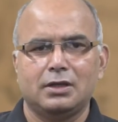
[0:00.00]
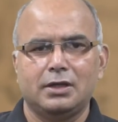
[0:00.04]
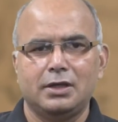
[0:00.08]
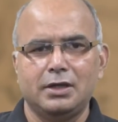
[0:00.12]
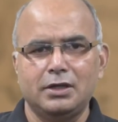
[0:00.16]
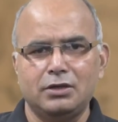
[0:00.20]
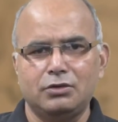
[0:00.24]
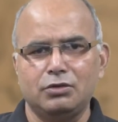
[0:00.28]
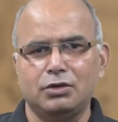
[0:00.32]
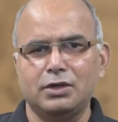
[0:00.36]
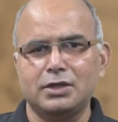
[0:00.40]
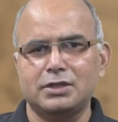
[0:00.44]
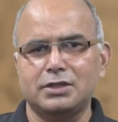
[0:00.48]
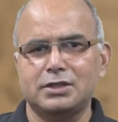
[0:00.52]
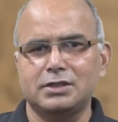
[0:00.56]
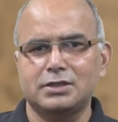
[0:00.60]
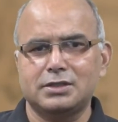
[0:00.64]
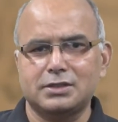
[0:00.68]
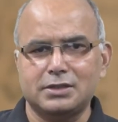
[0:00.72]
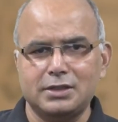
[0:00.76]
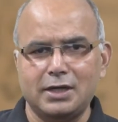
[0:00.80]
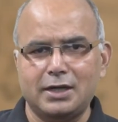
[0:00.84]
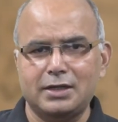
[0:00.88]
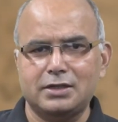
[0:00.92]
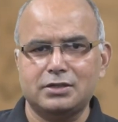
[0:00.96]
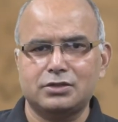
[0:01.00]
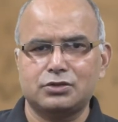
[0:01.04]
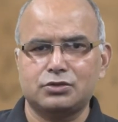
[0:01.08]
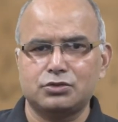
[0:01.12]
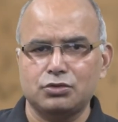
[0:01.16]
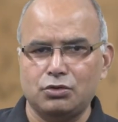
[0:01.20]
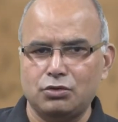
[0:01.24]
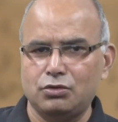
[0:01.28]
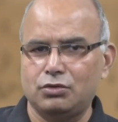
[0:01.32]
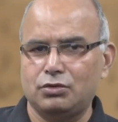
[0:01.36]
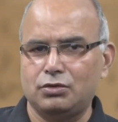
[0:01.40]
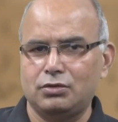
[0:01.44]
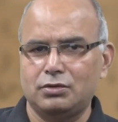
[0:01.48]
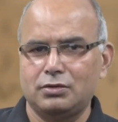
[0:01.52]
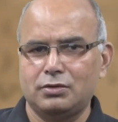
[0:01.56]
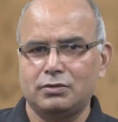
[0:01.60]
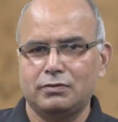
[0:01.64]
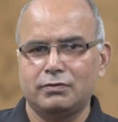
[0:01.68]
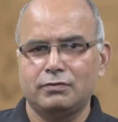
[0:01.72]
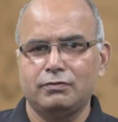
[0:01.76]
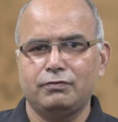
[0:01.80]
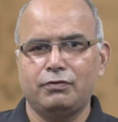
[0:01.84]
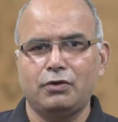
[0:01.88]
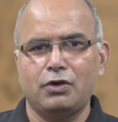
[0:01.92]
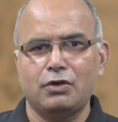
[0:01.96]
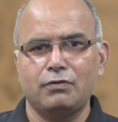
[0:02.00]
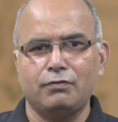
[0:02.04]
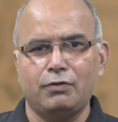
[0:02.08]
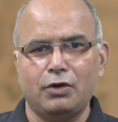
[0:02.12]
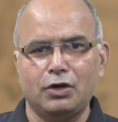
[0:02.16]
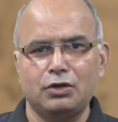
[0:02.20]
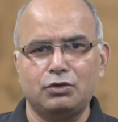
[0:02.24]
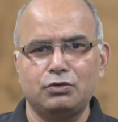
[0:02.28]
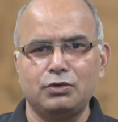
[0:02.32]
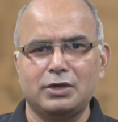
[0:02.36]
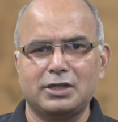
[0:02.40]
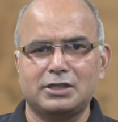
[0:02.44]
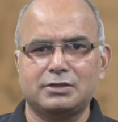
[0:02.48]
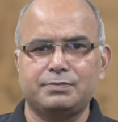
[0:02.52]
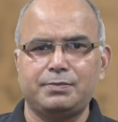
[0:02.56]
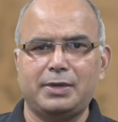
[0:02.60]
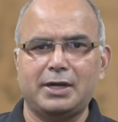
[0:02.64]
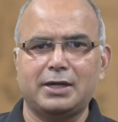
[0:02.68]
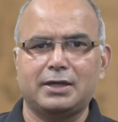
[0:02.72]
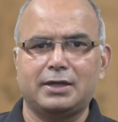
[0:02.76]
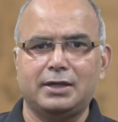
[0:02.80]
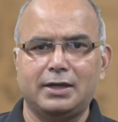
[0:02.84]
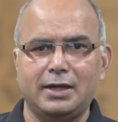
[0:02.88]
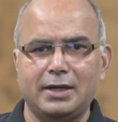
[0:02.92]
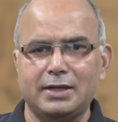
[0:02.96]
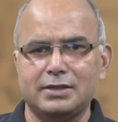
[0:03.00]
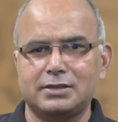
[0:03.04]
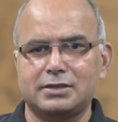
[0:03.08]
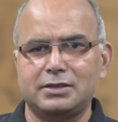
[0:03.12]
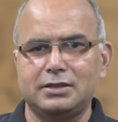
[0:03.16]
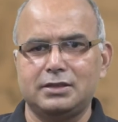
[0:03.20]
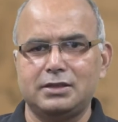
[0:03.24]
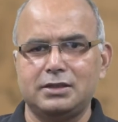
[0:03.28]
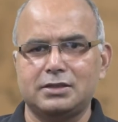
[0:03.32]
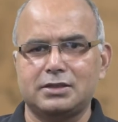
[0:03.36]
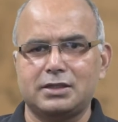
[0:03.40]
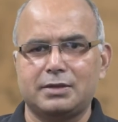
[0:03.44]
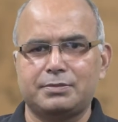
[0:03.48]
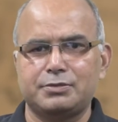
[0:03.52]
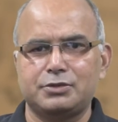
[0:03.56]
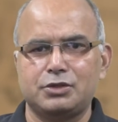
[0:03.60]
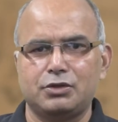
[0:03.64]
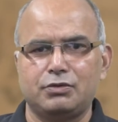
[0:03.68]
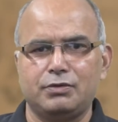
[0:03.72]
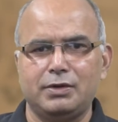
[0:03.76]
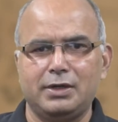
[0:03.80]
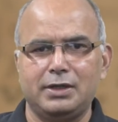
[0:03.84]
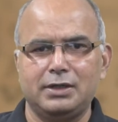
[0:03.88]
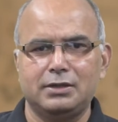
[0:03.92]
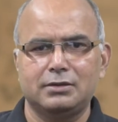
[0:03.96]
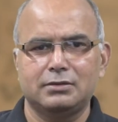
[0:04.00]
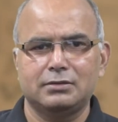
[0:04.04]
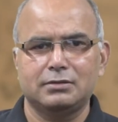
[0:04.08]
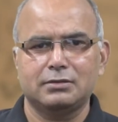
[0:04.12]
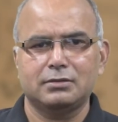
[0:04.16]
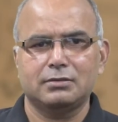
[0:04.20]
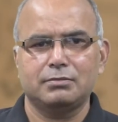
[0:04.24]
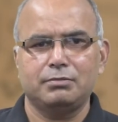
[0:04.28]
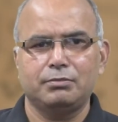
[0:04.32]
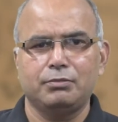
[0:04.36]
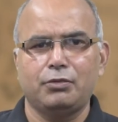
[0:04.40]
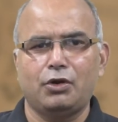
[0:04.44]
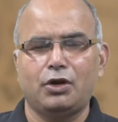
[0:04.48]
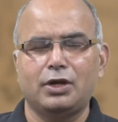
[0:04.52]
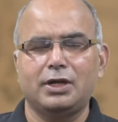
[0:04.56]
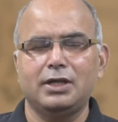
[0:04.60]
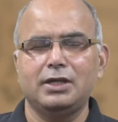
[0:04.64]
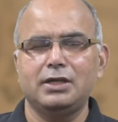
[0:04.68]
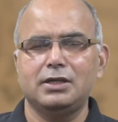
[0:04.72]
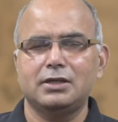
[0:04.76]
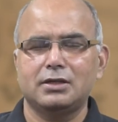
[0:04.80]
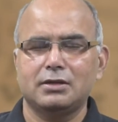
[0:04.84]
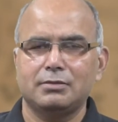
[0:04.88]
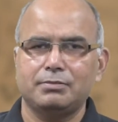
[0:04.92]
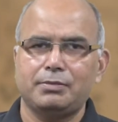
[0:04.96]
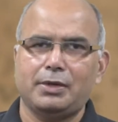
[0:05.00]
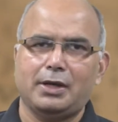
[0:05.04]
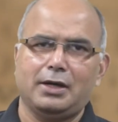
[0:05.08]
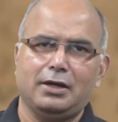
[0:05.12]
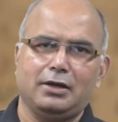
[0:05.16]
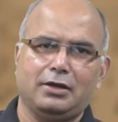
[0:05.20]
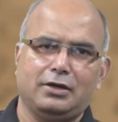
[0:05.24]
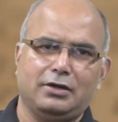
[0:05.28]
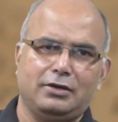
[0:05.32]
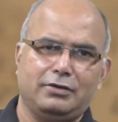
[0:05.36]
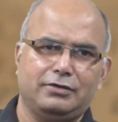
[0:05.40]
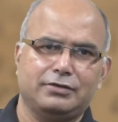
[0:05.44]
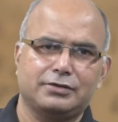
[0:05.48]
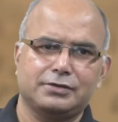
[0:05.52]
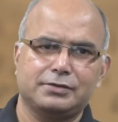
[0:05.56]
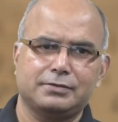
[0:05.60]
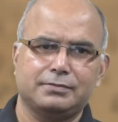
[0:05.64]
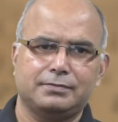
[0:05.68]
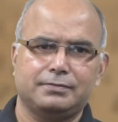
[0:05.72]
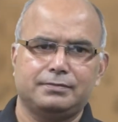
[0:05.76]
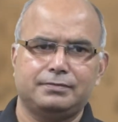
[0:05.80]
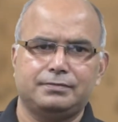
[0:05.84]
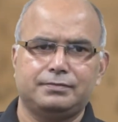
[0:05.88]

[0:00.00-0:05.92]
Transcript: Introduction sets tone for what to expect next in the subsequent body paragraphs.